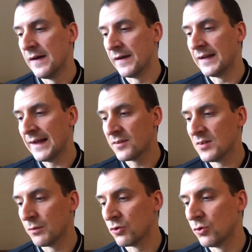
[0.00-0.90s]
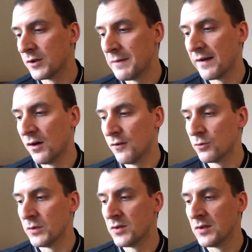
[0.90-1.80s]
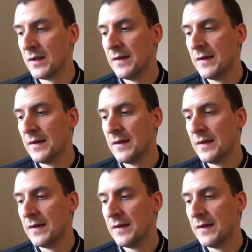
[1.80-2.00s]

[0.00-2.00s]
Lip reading: And Lacazette, we're talking about it afterwards.